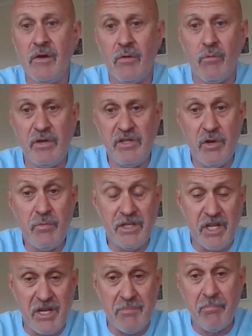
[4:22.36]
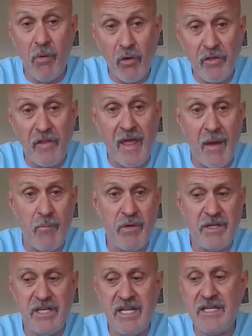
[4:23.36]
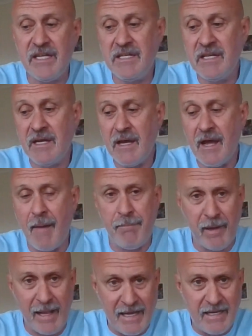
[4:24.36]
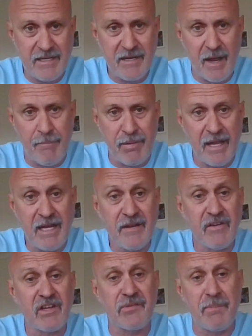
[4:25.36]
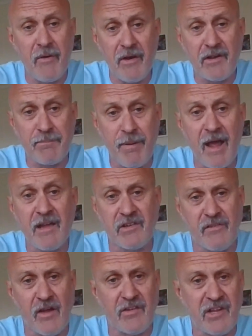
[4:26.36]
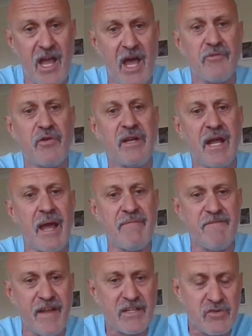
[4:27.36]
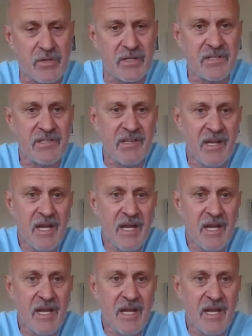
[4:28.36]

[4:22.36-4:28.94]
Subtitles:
we knew we needed more than that. We needed a blend of experienced players, of those 100-game veterans,